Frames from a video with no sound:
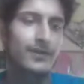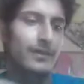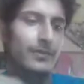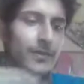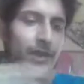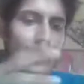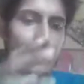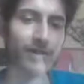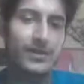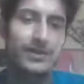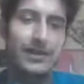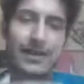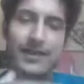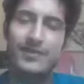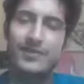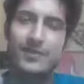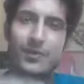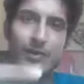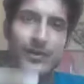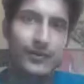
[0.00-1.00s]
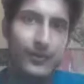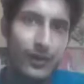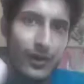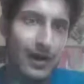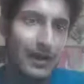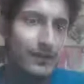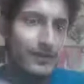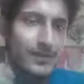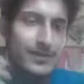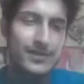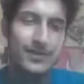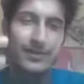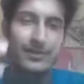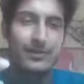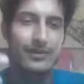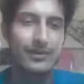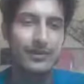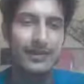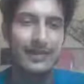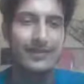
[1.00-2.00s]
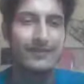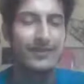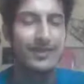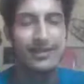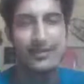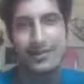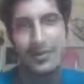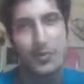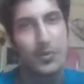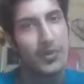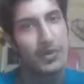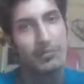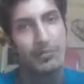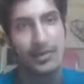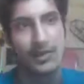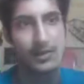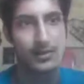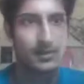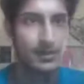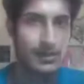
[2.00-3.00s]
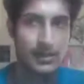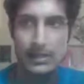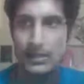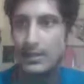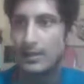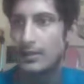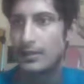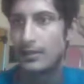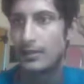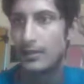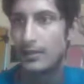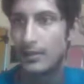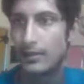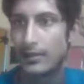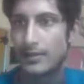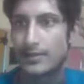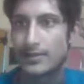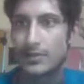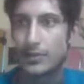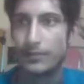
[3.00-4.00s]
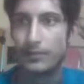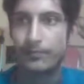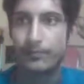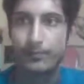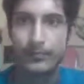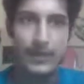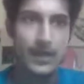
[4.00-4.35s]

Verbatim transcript: sometimes it takes 24 hours or even one minute let's go